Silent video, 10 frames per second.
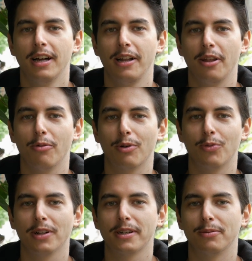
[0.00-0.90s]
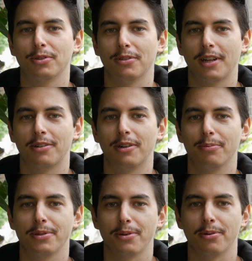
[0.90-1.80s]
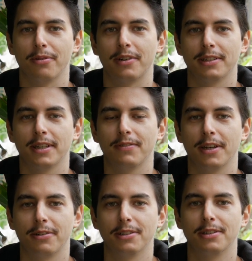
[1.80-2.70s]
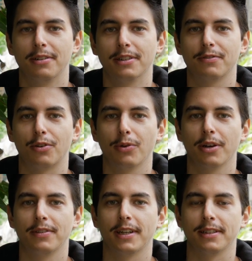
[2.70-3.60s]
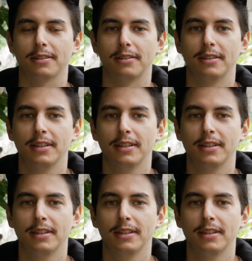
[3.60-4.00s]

Hello and welcome to another episode of our Dev Diary series for Way of the Hunter.